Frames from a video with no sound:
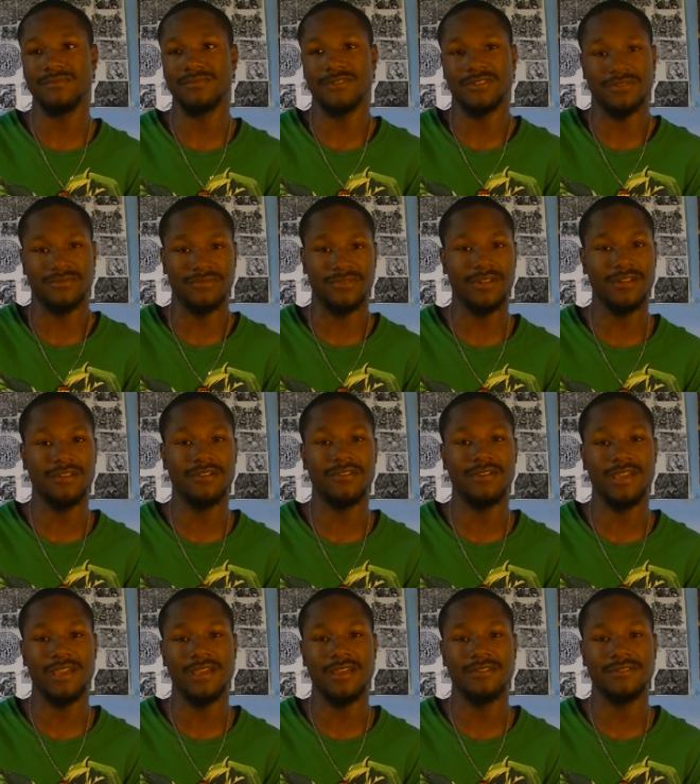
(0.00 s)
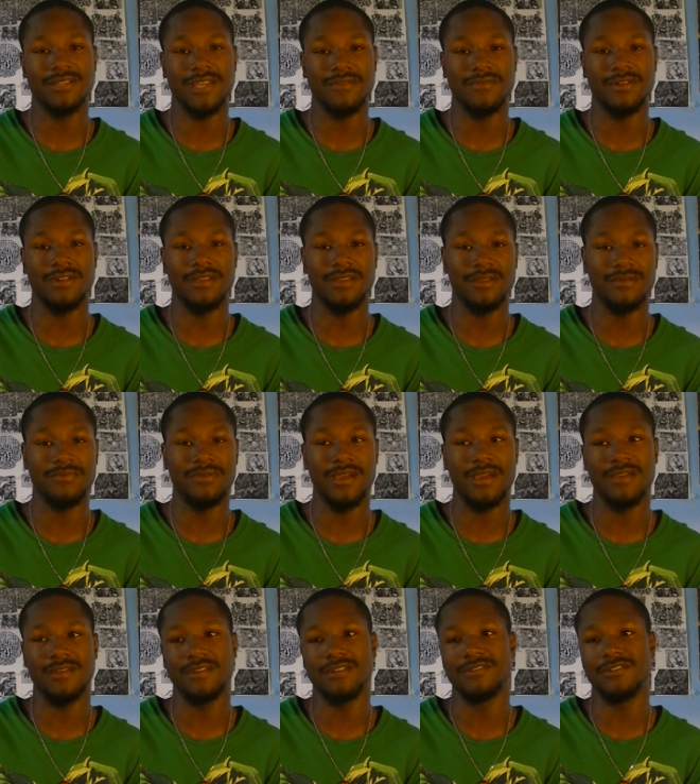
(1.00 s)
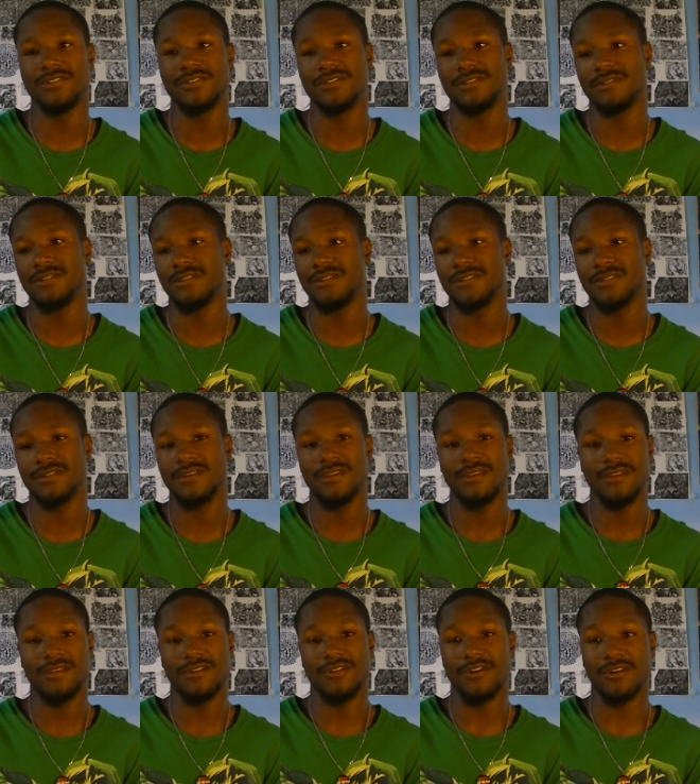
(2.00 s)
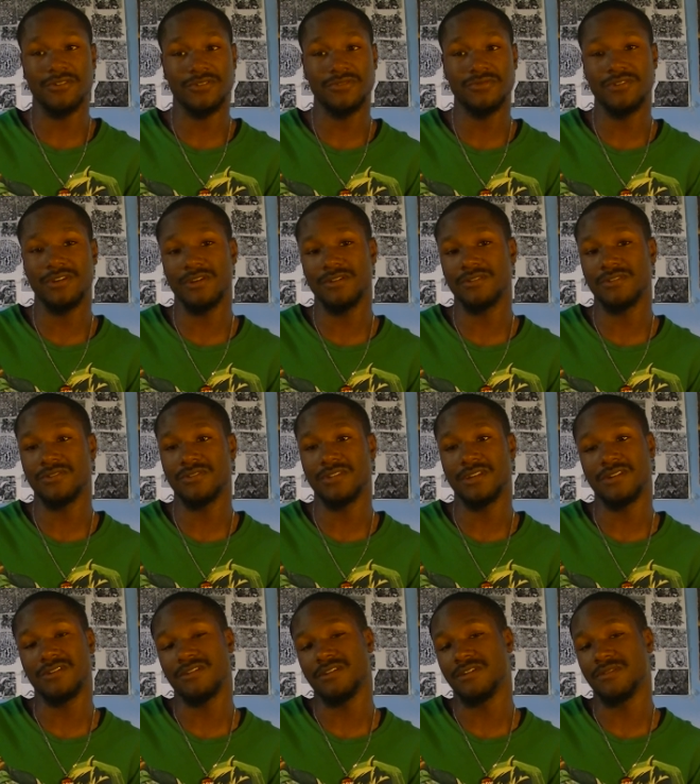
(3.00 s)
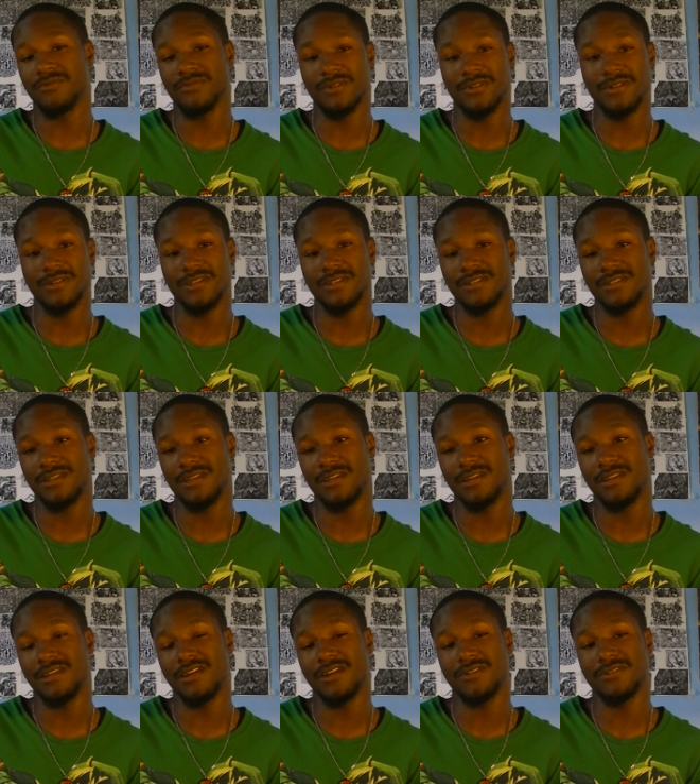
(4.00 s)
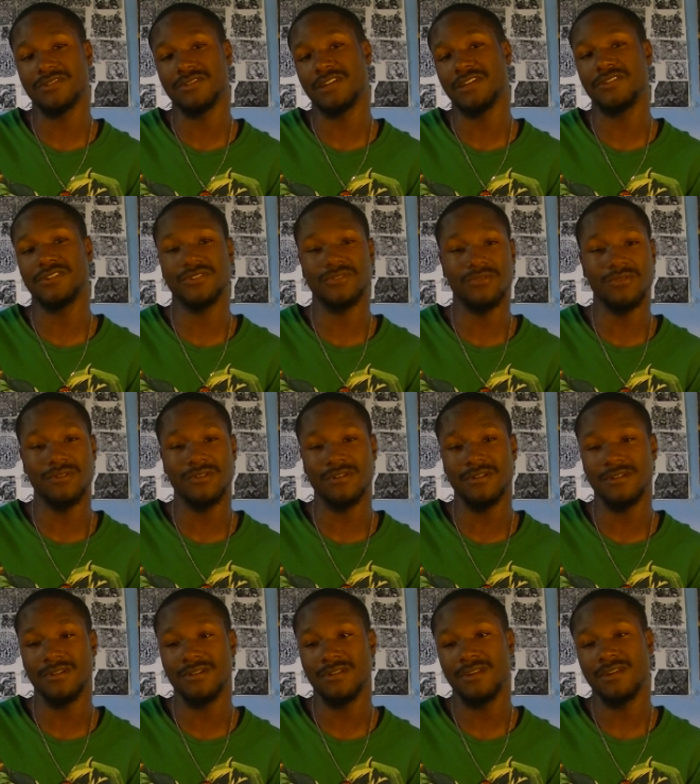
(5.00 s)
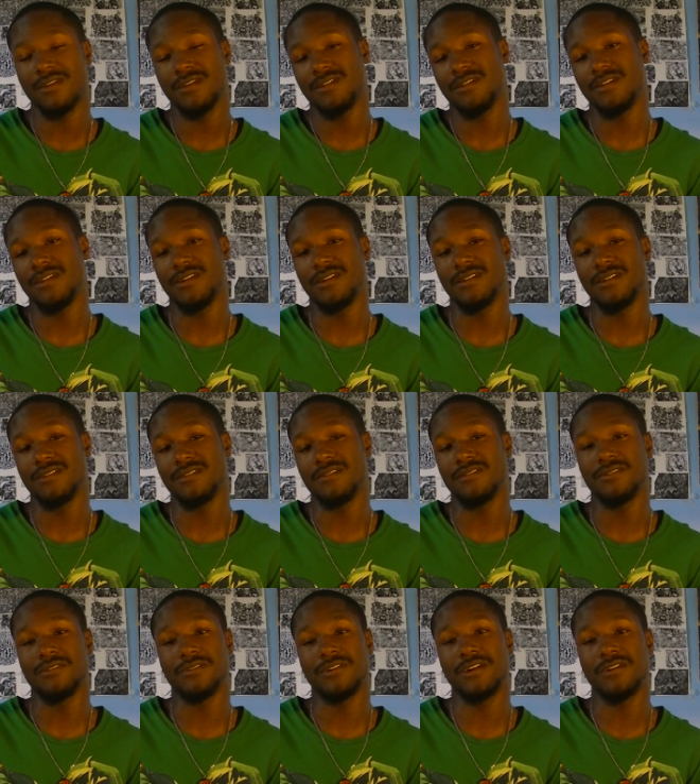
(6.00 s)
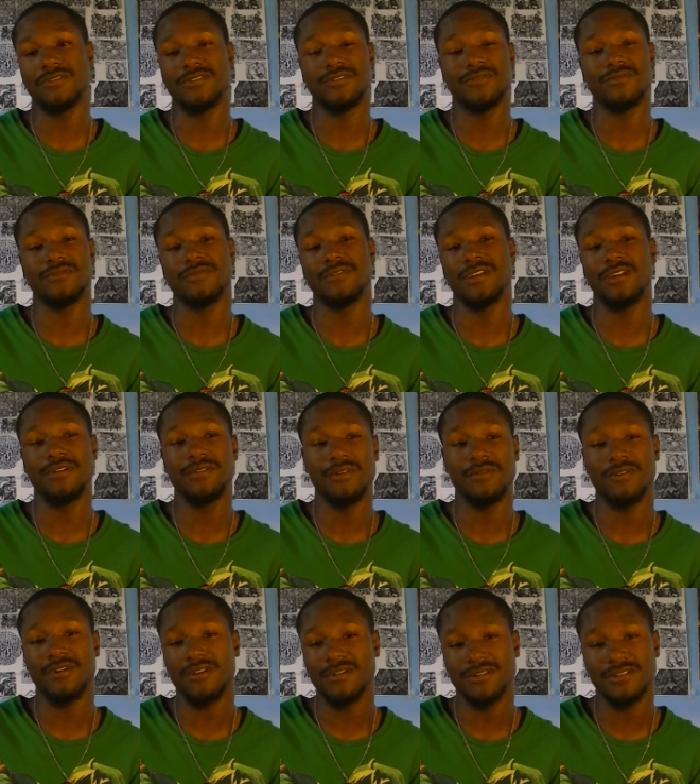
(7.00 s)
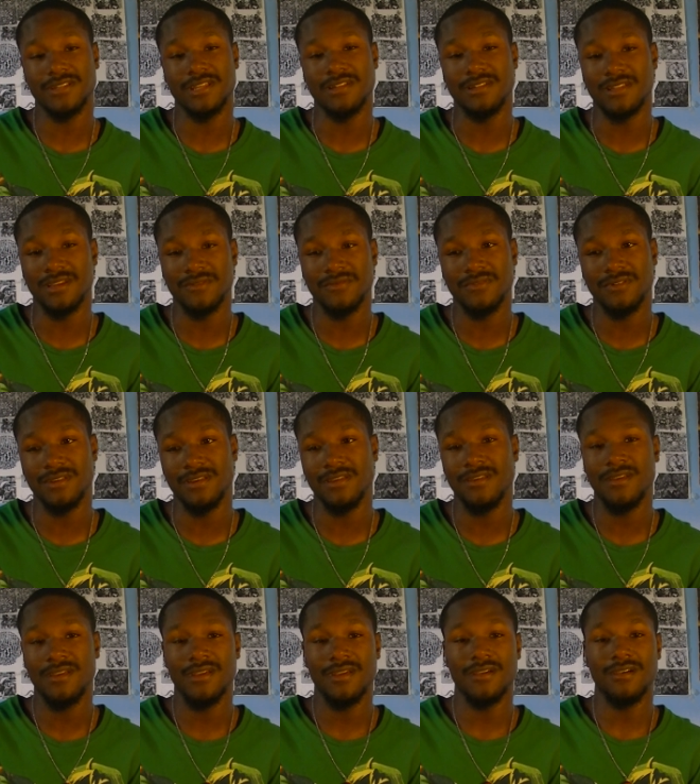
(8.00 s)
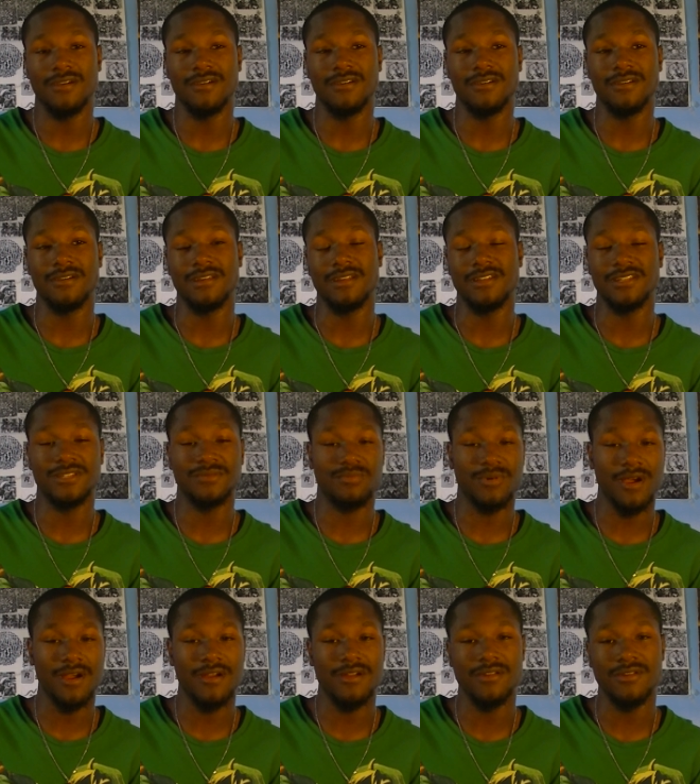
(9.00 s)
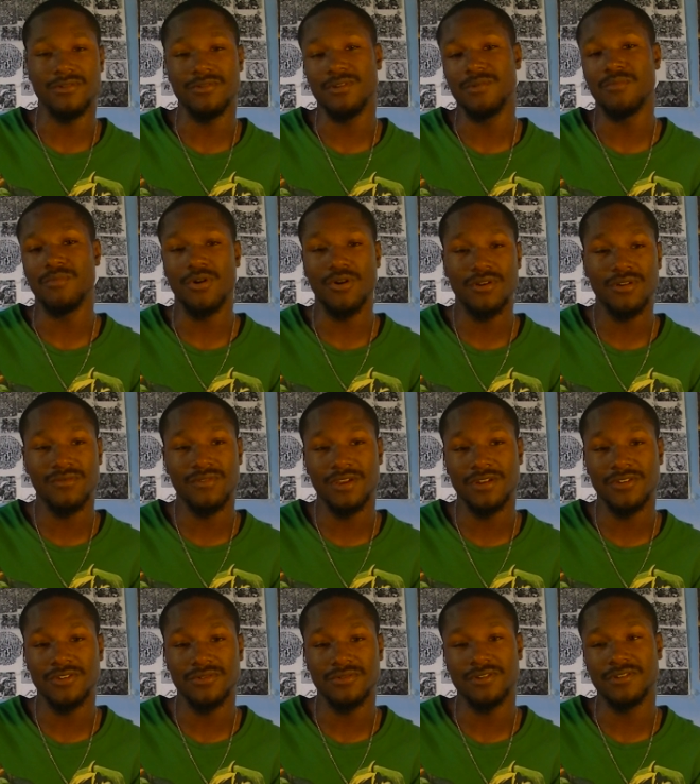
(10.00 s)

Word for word: Just video games having an impact and just these cartoon characters that are unrealistic, characters like Sora and you know characters from Kingdom Hearts, they definitely uh, inspire you and motivate you